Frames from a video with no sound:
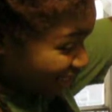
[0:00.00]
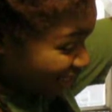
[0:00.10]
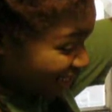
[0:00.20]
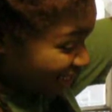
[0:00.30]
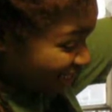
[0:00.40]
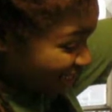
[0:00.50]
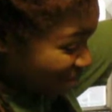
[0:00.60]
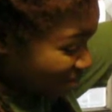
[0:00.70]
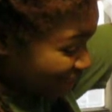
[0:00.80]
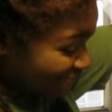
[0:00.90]
thing is
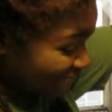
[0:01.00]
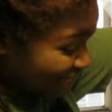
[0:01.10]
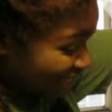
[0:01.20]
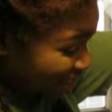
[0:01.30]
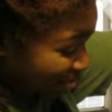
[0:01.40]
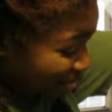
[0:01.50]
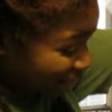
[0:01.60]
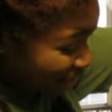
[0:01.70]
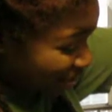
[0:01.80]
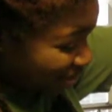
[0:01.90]
like molasses at the
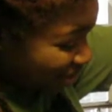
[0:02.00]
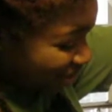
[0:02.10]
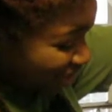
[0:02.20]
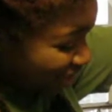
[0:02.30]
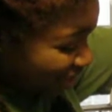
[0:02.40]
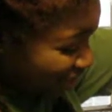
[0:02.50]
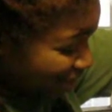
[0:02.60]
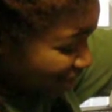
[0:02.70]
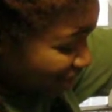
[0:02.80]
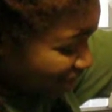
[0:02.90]
bottom, so it
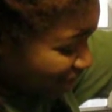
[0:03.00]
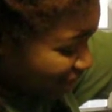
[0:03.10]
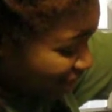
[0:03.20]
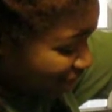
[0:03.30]
takes a